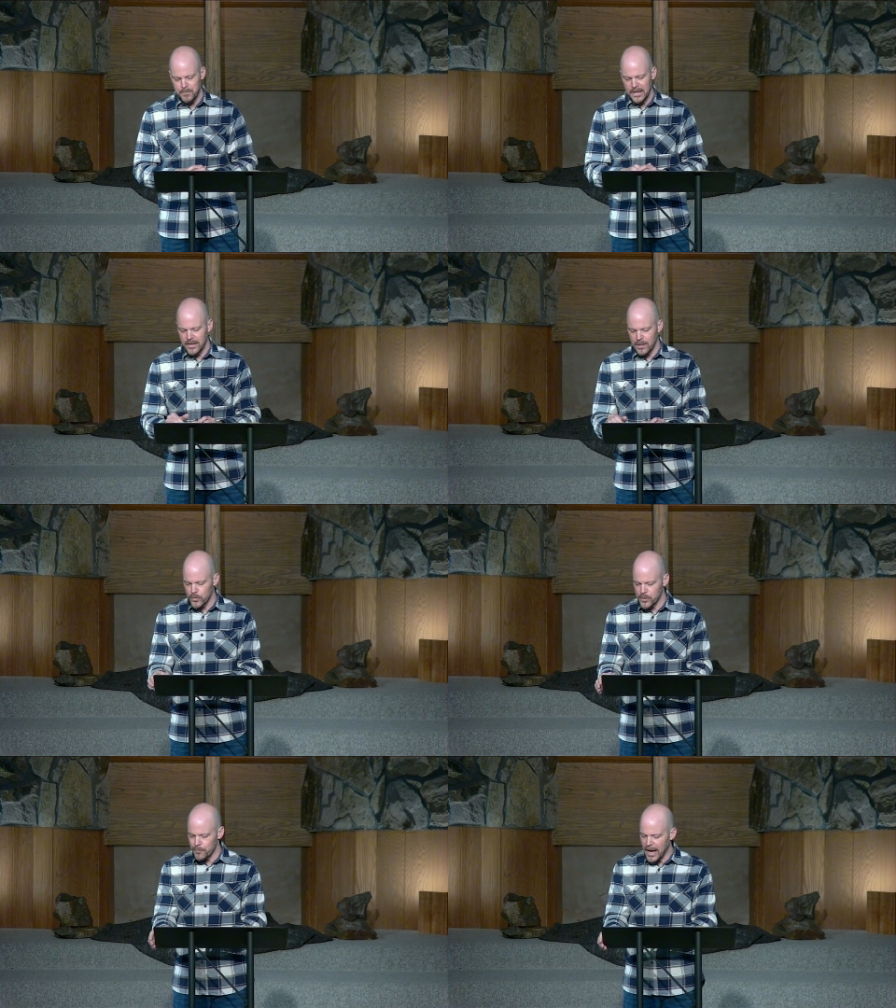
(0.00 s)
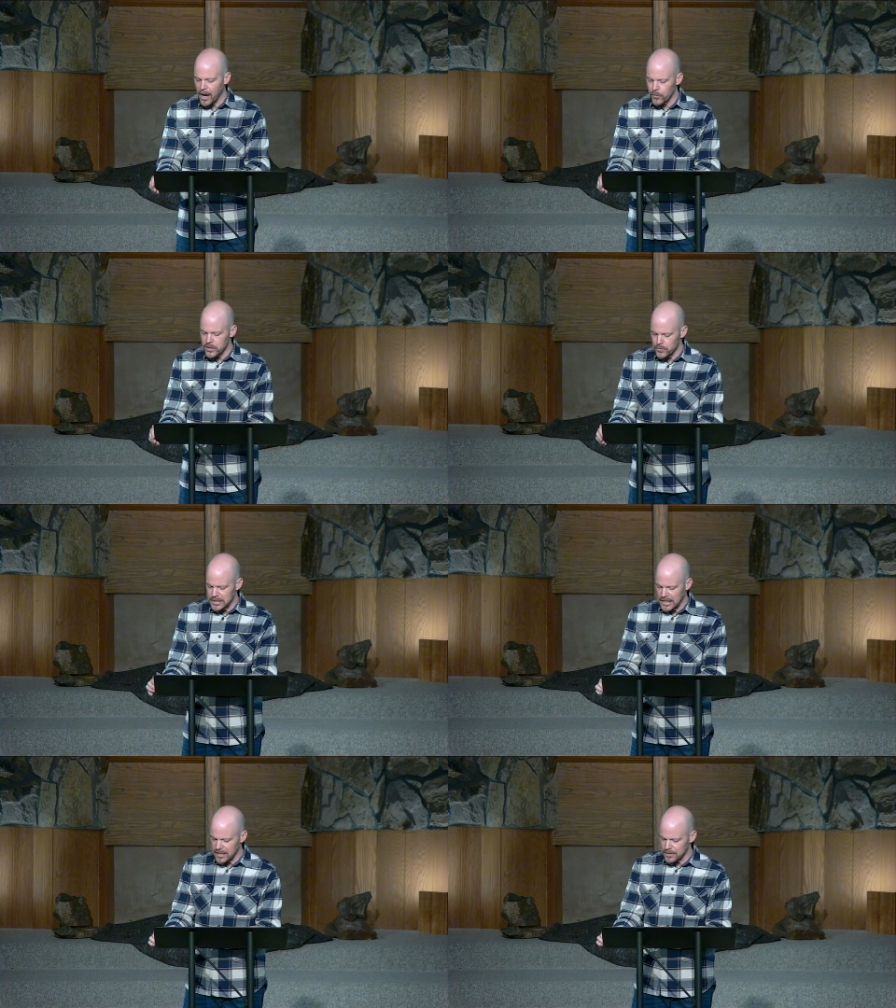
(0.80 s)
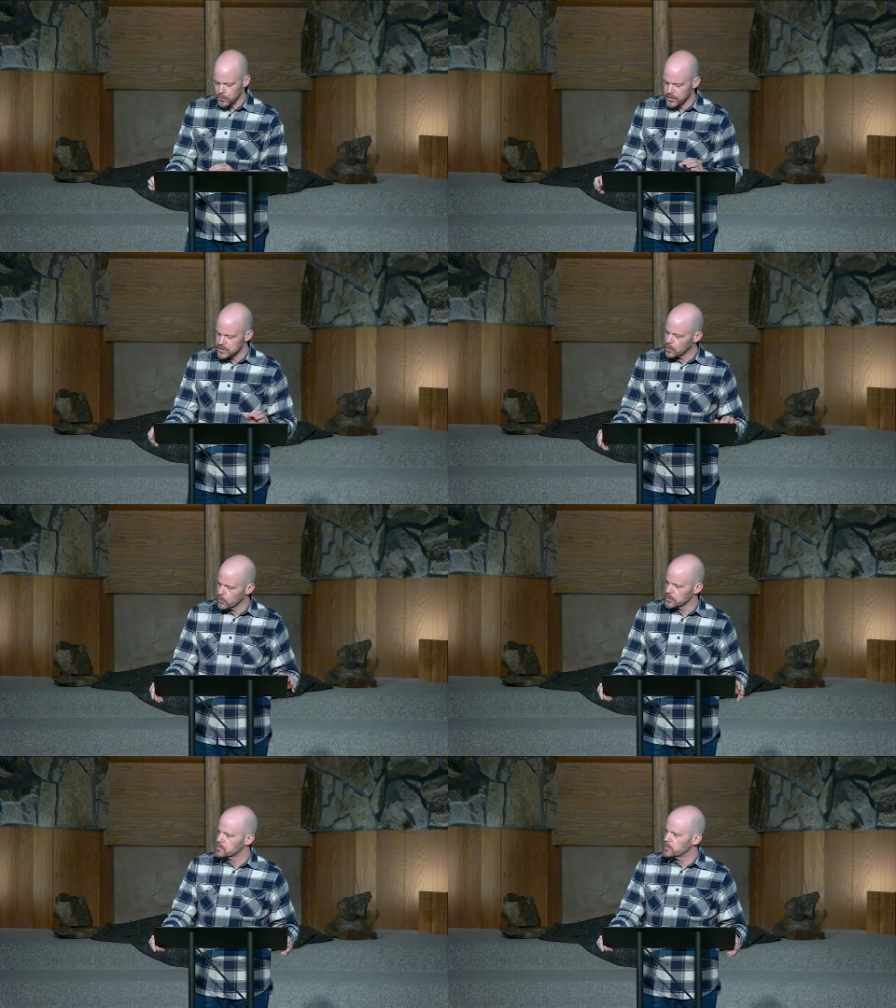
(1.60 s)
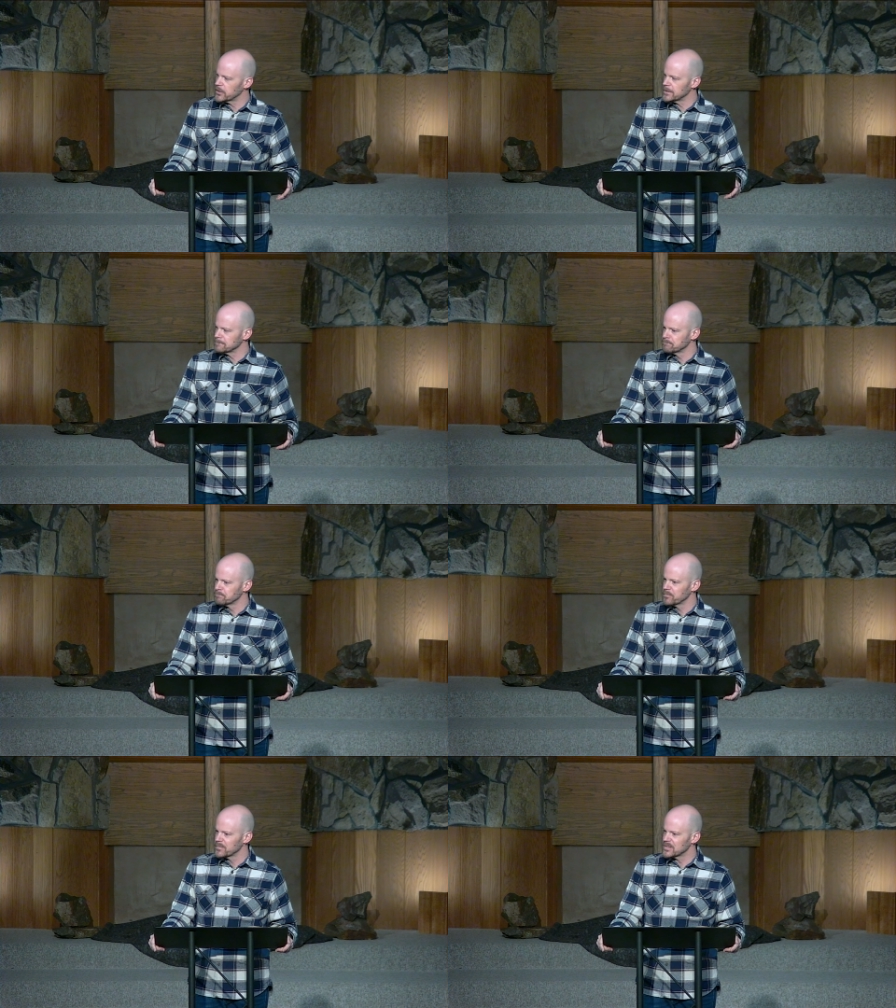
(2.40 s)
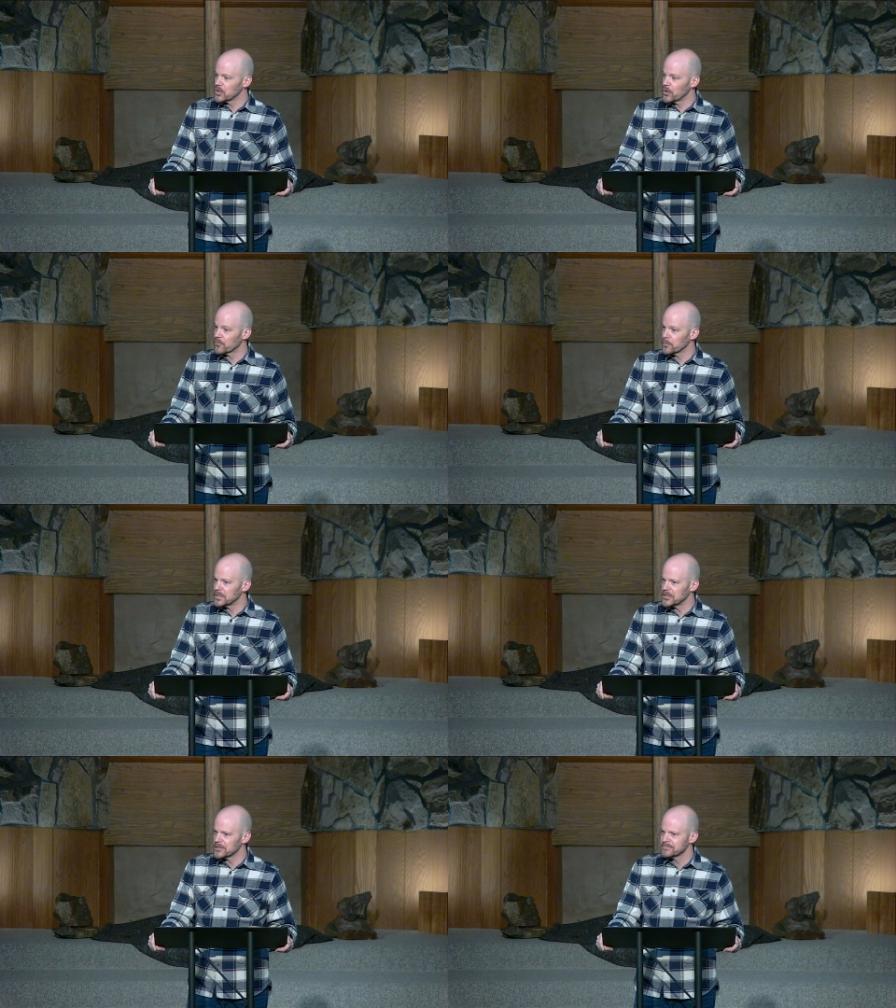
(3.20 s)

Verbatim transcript: and that he would empower you again with his Holy Spirit to go from here,